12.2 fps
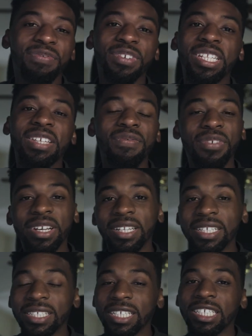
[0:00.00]
a really
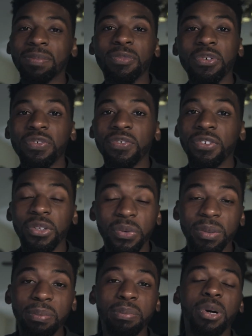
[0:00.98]
realistic, smooth,
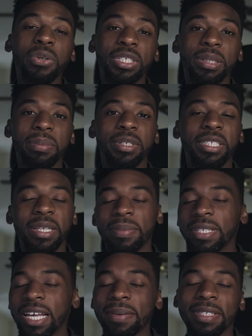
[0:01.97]
fluid motion, but
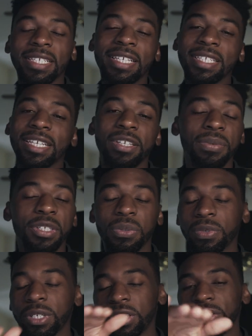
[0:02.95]
sometimes, as I said, you
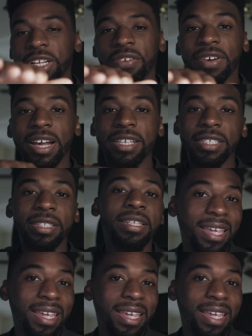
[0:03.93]
just want a straight horizon.